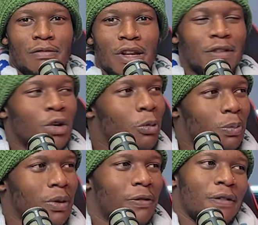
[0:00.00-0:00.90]
even if they
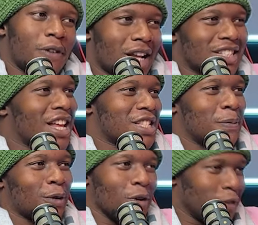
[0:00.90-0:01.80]
don't, even if country doesn't
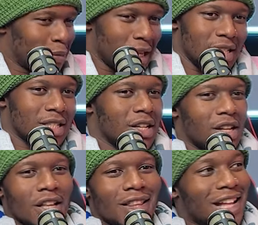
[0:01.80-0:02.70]
employ you, plays,
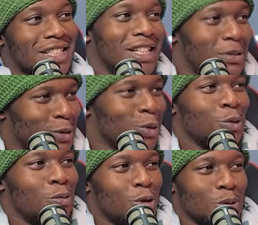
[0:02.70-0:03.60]
that's still person
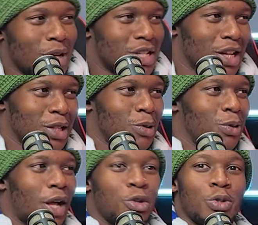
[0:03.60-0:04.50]
who's mentoring you,
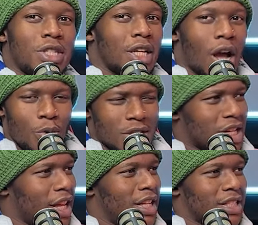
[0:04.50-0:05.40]
yeah. and you're seeing how he
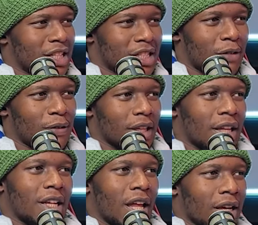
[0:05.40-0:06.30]
trains and stuff like
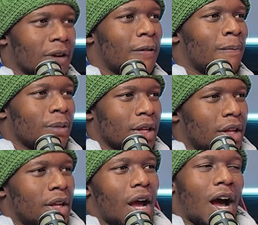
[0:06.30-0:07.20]
that. Like.
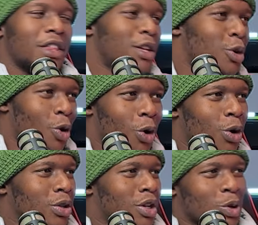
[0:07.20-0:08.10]
And then you
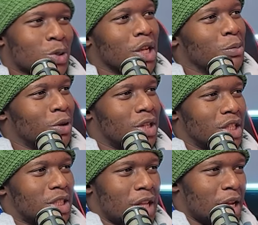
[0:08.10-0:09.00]
go Cruz and
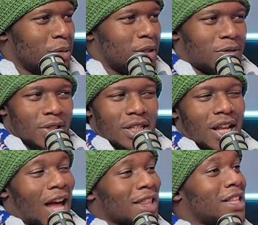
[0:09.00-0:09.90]
Modric there in midfield.
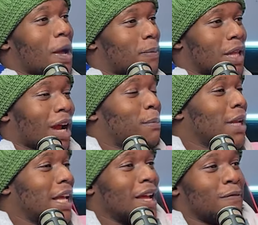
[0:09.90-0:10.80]
And then they, they can
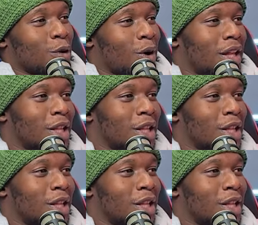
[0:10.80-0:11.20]
play everywhere.